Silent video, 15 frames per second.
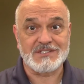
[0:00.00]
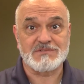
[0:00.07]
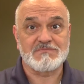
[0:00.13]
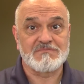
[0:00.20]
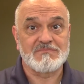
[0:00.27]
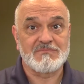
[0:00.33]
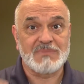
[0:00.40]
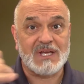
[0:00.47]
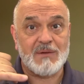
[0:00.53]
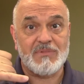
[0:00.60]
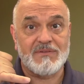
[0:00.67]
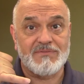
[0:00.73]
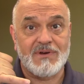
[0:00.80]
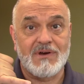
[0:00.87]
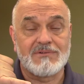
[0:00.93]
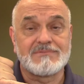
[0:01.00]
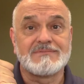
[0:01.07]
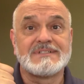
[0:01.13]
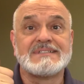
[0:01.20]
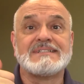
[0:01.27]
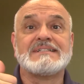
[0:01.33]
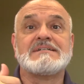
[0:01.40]
Just pick up the
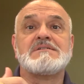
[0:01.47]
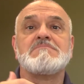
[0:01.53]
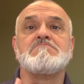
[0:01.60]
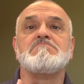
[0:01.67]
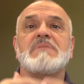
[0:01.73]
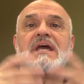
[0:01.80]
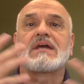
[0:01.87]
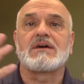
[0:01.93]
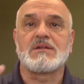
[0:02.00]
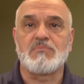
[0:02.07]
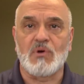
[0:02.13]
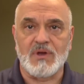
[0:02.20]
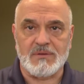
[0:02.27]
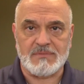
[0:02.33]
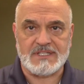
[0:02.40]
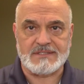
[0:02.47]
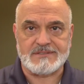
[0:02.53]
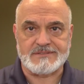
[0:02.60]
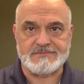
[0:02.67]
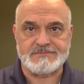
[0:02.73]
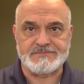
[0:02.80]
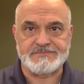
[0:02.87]
phone, make an appointment.
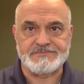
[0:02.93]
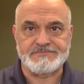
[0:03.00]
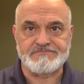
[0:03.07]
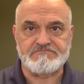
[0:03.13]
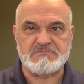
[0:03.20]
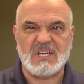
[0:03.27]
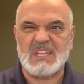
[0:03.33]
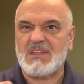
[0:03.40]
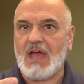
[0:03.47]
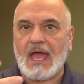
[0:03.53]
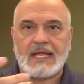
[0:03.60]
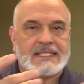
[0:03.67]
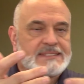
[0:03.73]
Like,